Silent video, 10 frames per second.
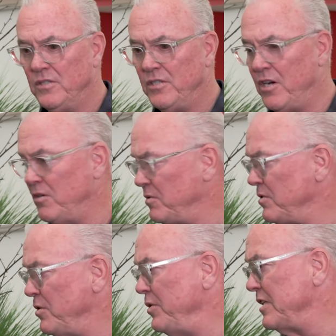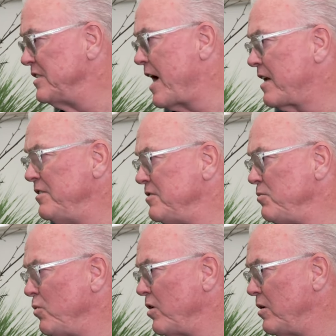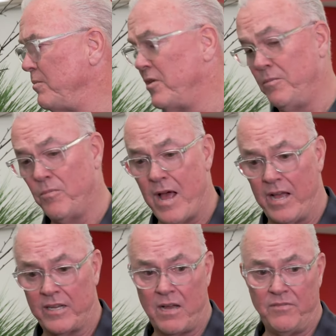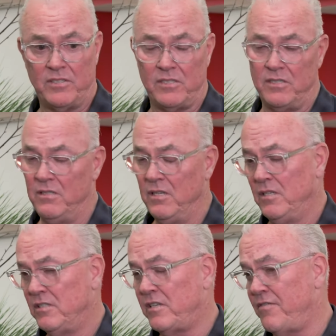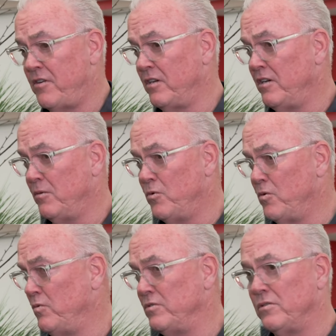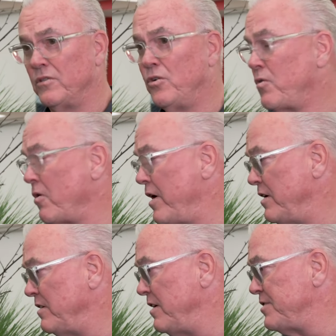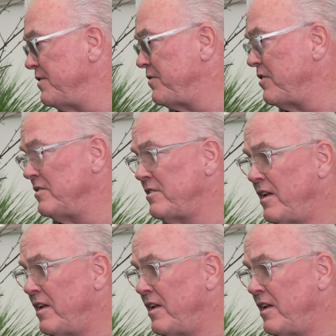you know, who exactly we're going to bring back. Obviously, Stephon Gilmore was a great addition for us